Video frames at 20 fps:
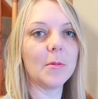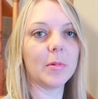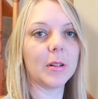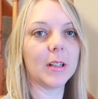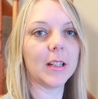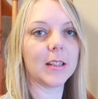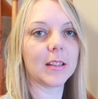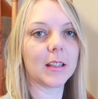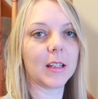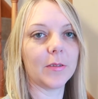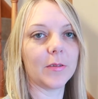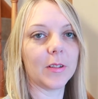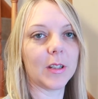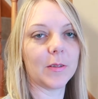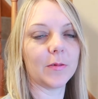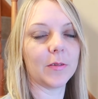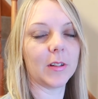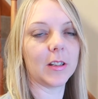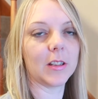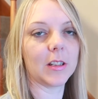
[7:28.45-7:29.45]
Please give
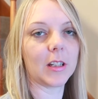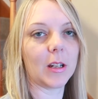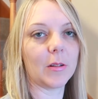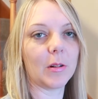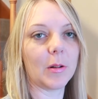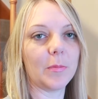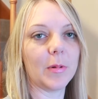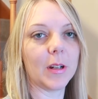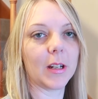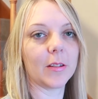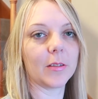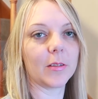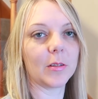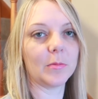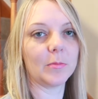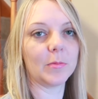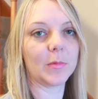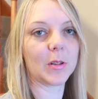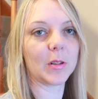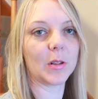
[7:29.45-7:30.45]
this video a big
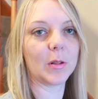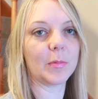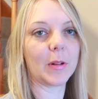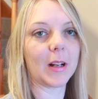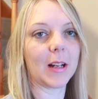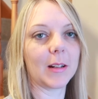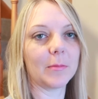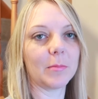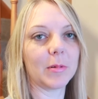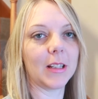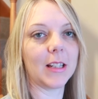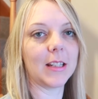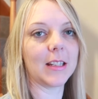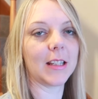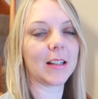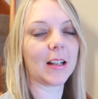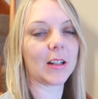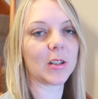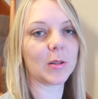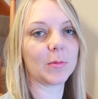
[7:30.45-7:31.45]
thumbs up and please
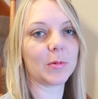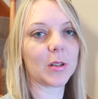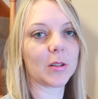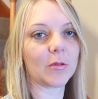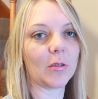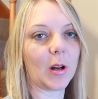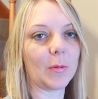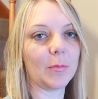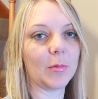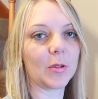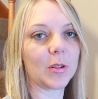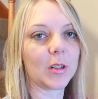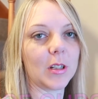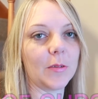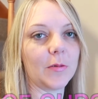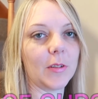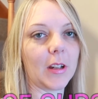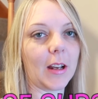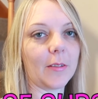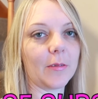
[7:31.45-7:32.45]
hit that subscribe button
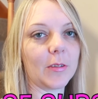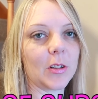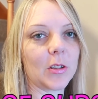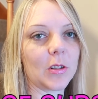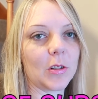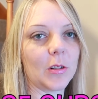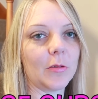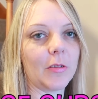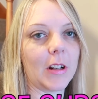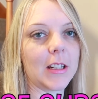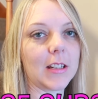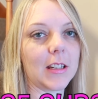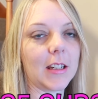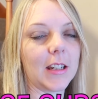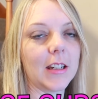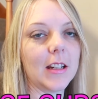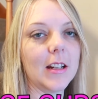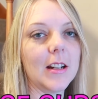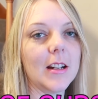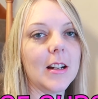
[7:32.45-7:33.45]
if you haven't
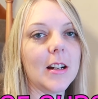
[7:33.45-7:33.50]
already.